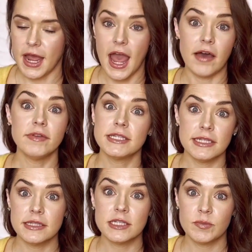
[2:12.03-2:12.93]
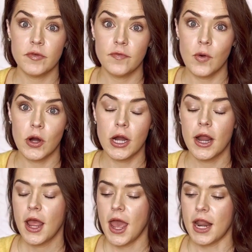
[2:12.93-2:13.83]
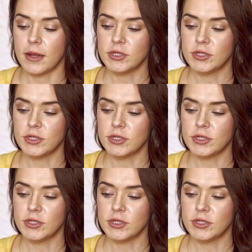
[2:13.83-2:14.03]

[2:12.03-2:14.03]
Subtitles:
I haven't seen this before, and I'm